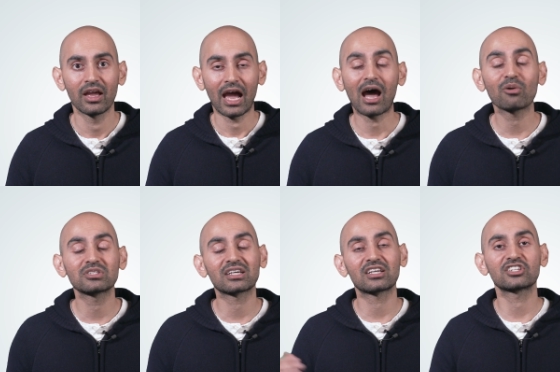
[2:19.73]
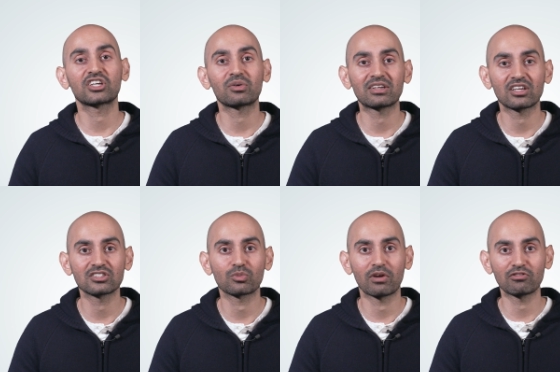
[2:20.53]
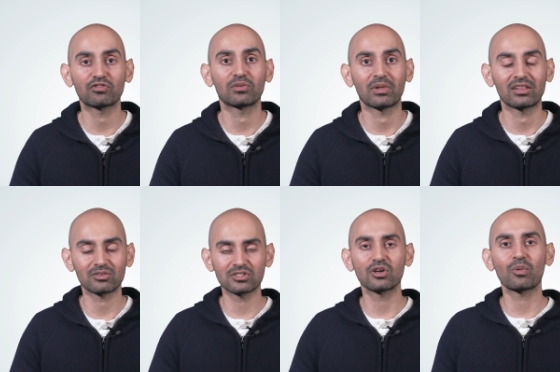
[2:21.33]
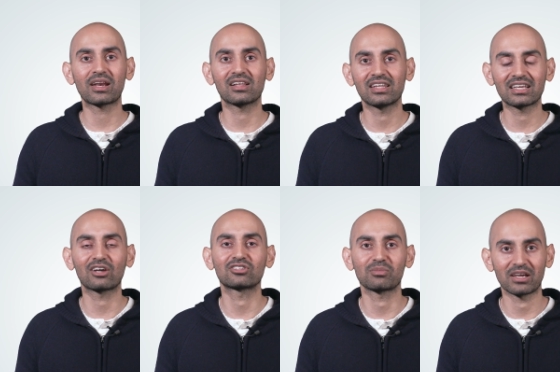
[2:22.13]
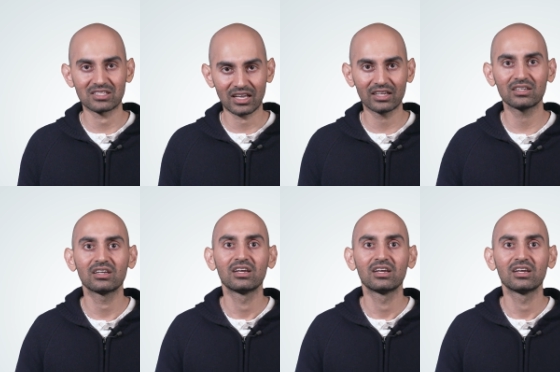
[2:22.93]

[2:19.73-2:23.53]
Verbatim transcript: How was I going to generate tons of revenue from that? There was no way to link out to my site.